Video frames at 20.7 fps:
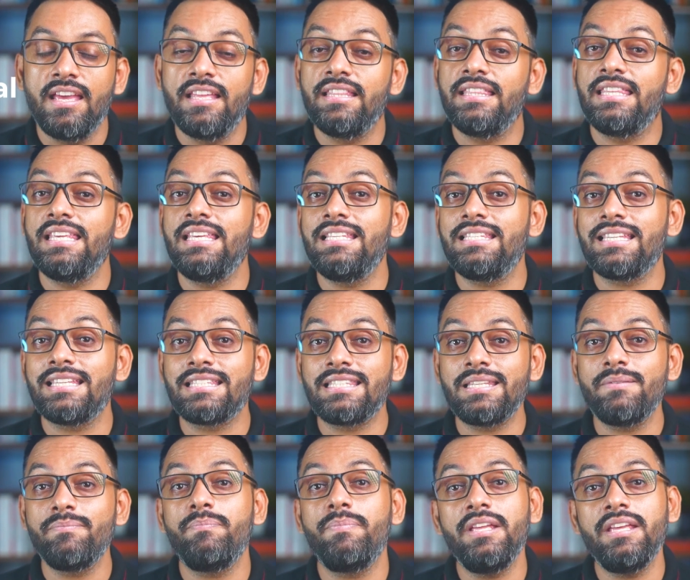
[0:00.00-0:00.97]
These
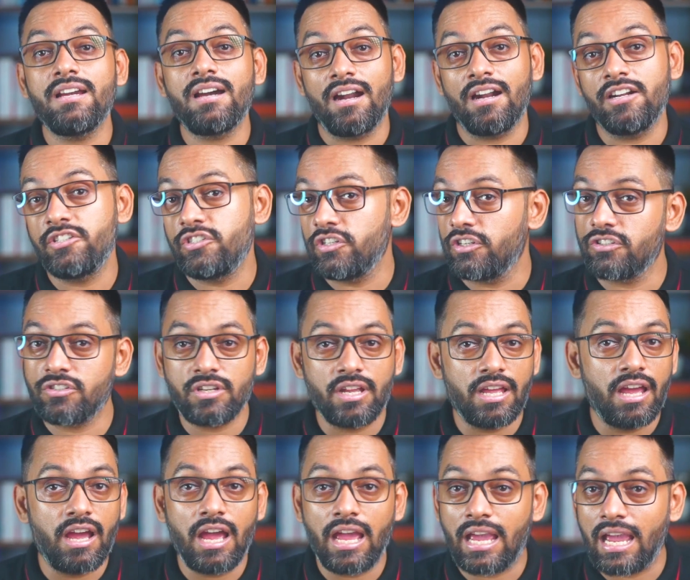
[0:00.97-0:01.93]
simply aren't just
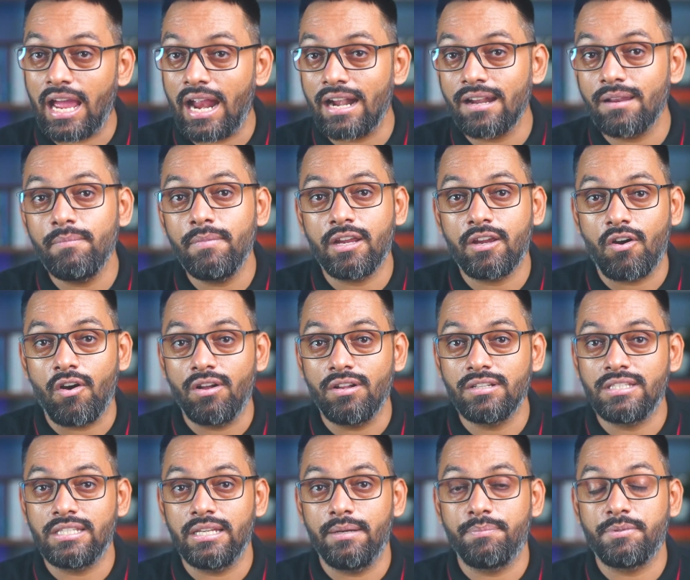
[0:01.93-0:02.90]
academic
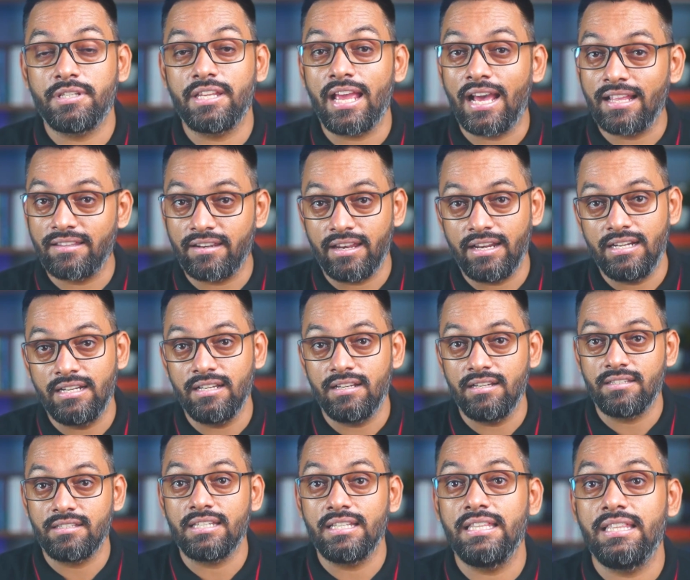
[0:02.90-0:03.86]
concepts gathering
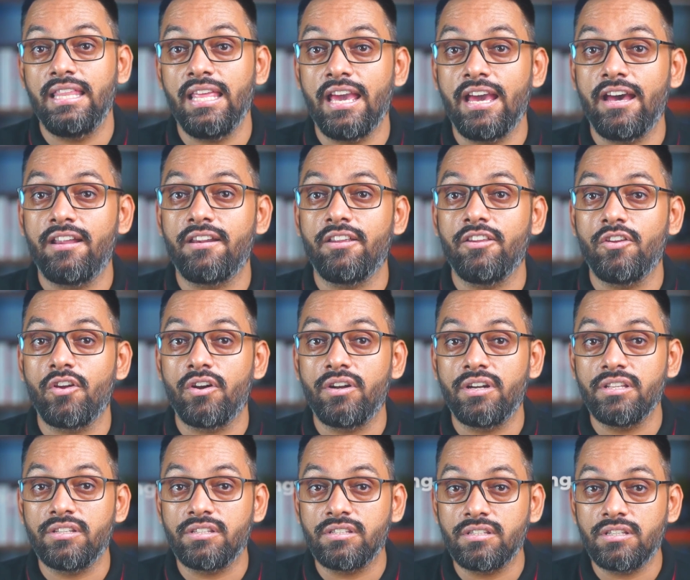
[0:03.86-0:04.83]
dust, they are your
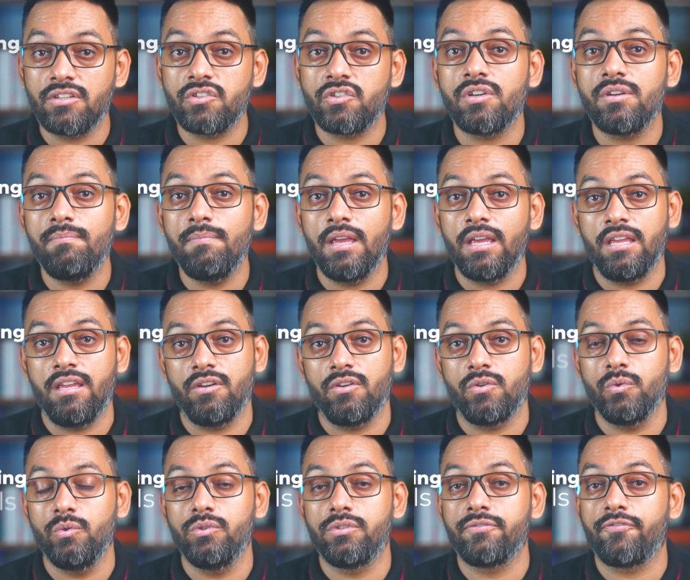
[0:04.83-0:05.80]
decision making
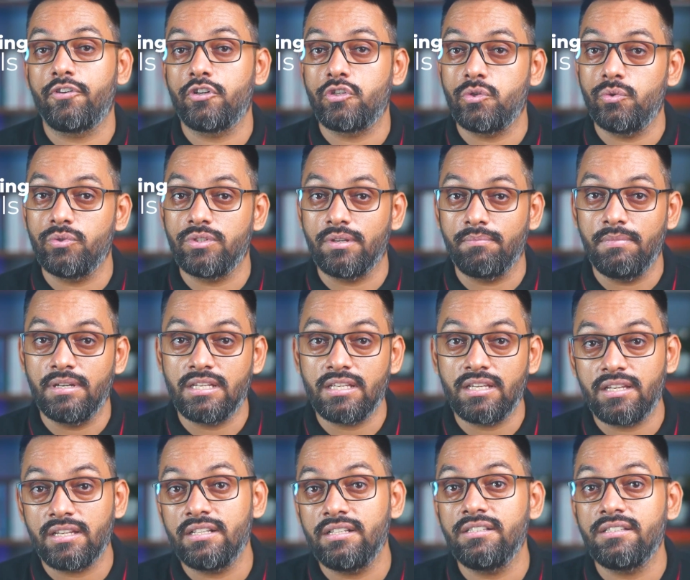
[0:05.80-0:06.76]
tools for choosing
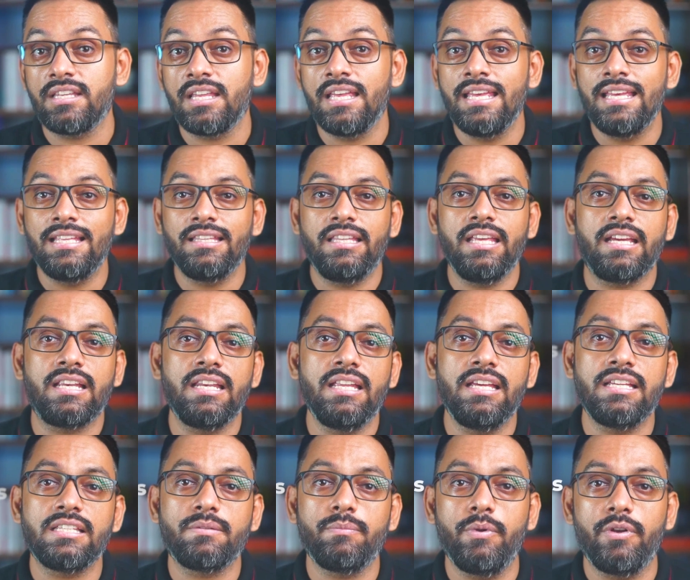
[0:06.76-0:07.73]
materials,
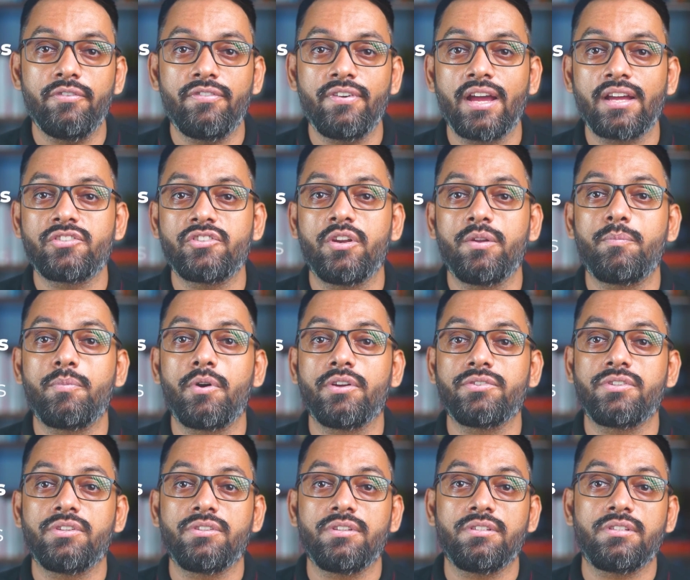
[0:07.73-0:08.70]
thickness, manufacturing
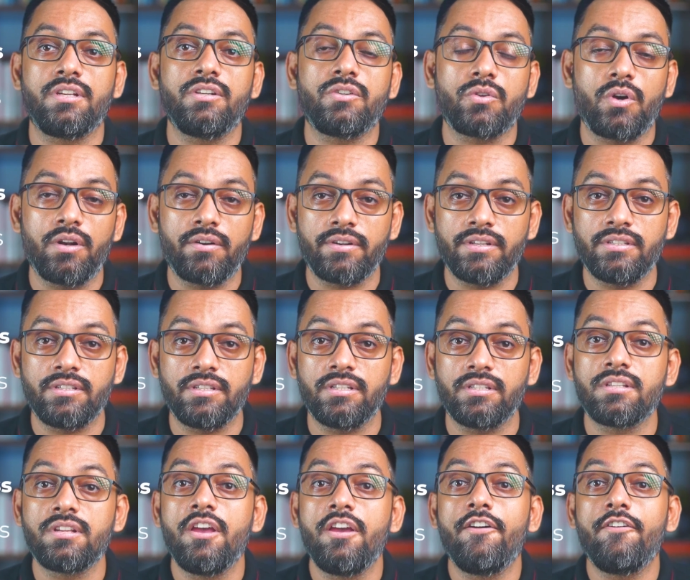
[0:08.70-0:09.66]
processes, and
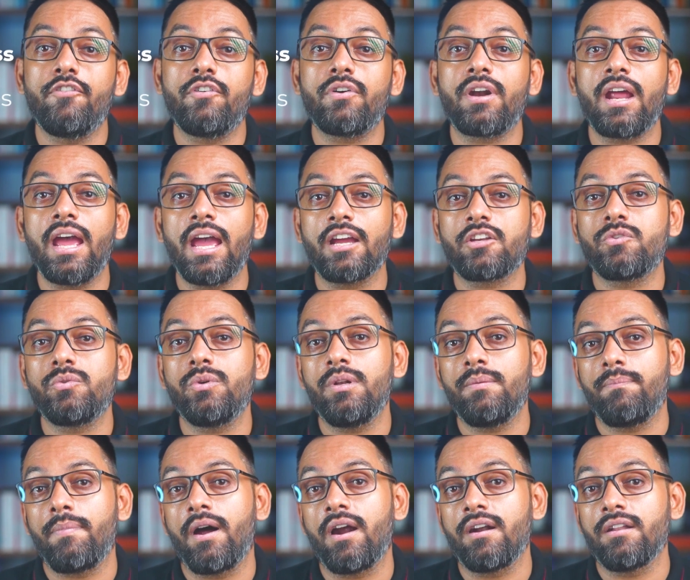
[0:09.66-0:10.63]
tolerances for actual
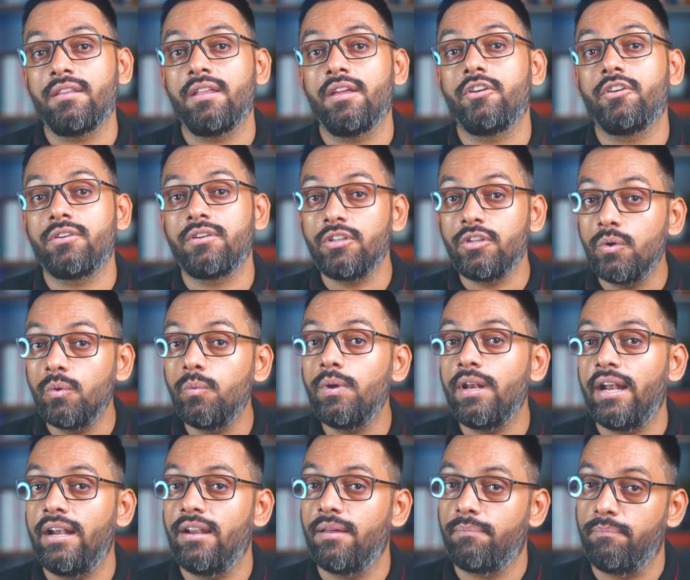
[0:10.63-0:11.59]
part that you will
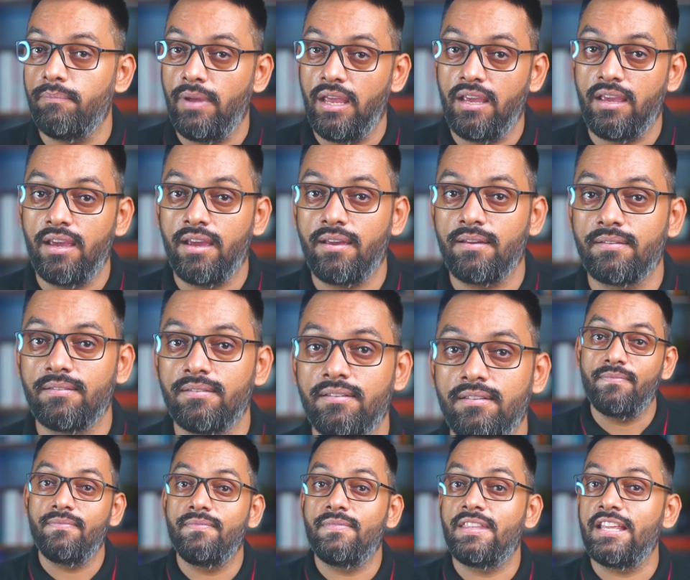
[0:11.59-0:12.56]
end up making.
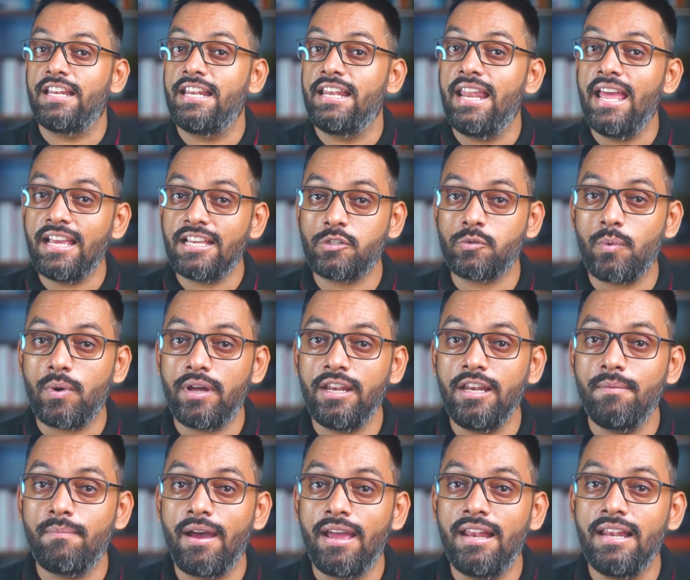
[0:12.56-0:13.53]
The next one
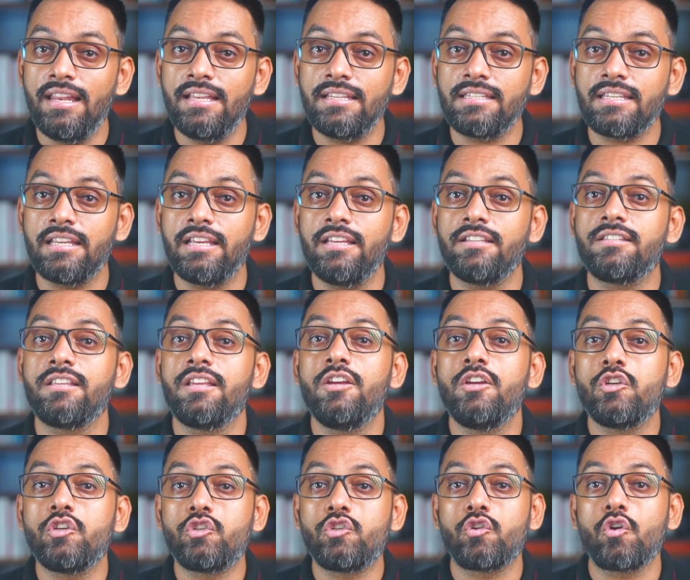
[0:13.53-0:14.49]
in my list is
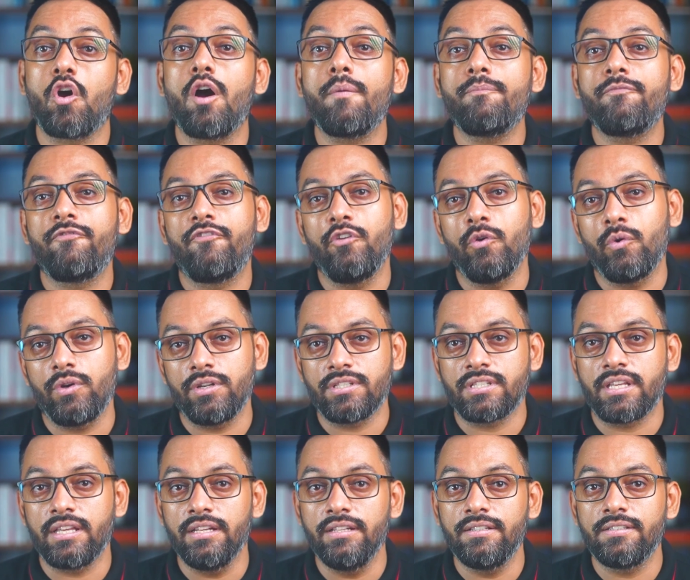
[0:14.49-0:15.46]
shop floor
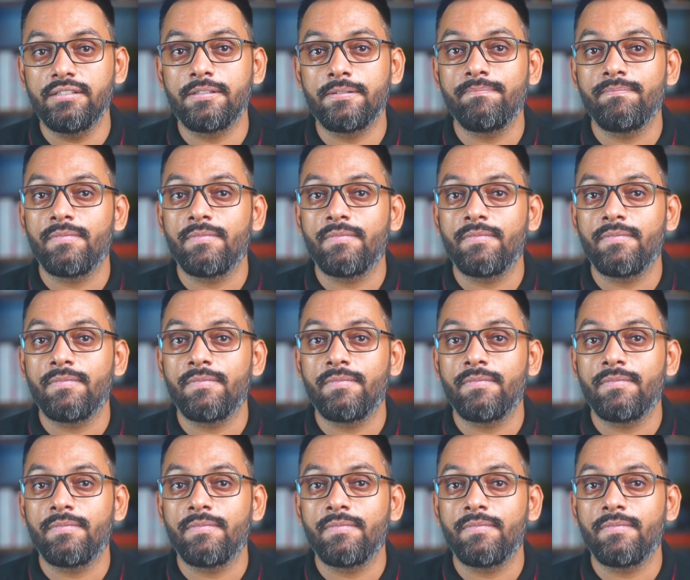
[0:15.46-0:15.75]
skills